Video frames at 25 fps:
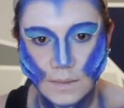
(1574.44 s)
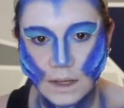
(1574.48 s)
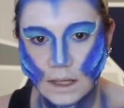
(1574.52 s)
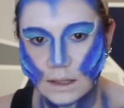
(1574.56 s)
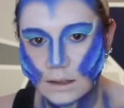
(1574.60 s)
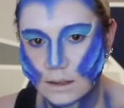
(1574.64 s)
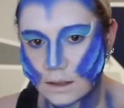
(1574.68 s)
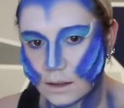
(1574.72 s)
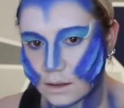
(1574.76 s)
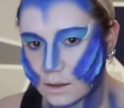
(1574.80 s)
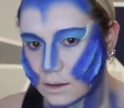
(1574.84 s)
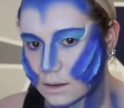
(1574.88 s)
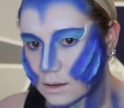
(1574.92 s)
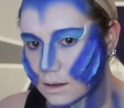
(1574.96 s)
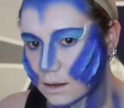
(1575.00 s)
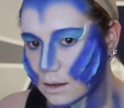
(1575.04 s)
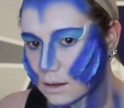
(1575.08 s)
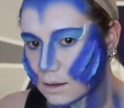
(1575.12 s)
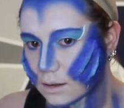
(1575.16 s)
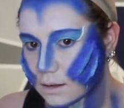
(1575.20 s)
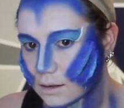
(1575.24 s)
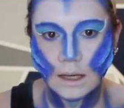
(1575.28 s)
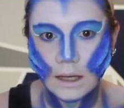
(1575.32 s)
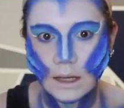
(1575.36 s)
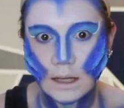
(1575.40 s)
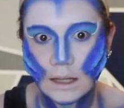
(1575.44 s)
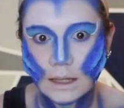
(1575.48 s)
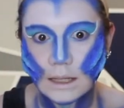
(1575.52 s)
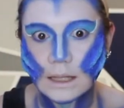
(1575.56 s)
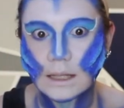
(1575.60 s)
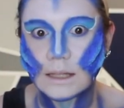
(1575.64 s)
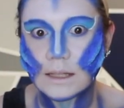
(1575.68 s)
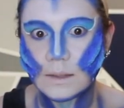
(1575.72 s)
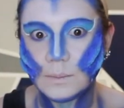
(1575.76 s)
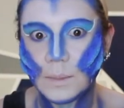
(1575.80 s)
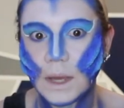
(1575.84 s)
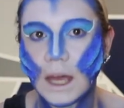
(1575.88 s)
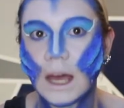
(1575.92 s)
It's a good start.
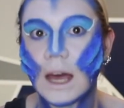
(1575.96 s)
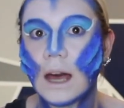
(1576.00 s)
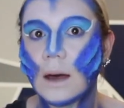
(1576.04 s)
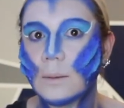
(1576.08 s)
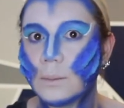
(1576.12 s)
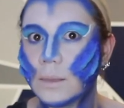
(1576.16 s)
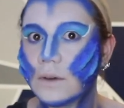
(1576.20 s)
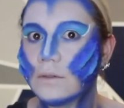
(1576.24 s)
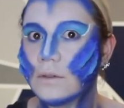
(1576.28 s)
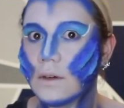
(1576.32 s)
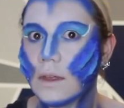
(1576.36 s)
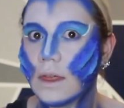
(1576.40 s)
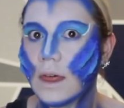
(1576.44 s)
Let's be happy for